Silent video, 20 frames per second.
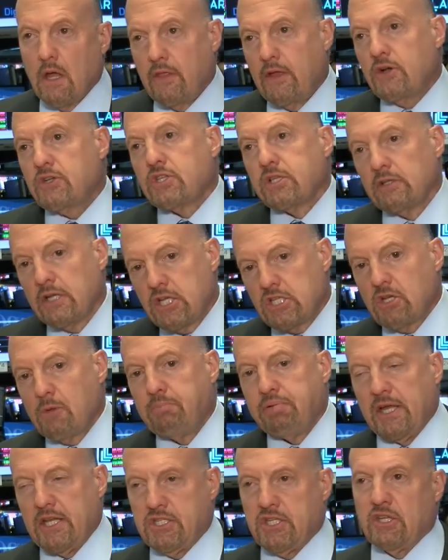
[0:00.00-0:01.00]
Now, there's the least
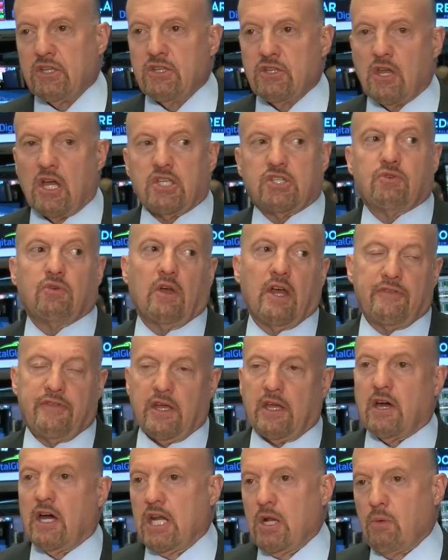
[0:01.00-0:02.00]
complacent industrial. I
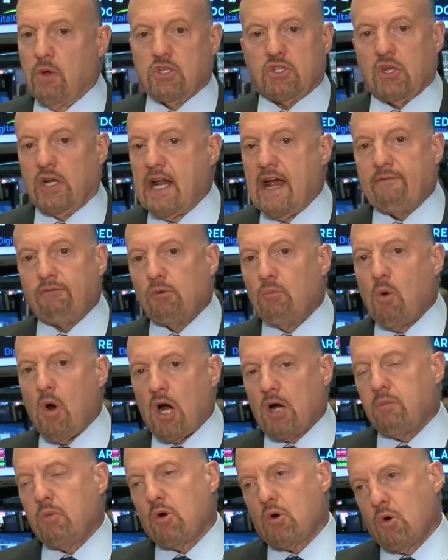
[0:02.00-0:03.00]
think Honeywell's going to have a
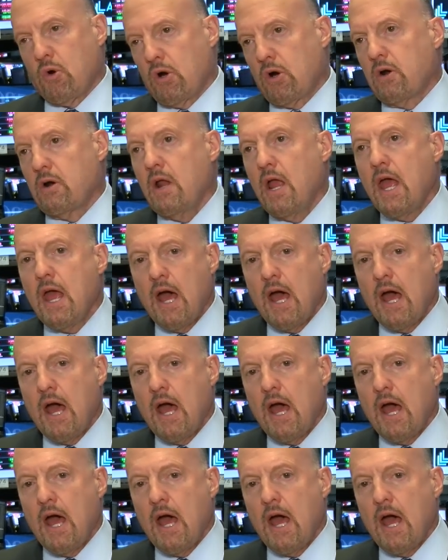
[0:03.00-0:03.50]
remarkable quarter.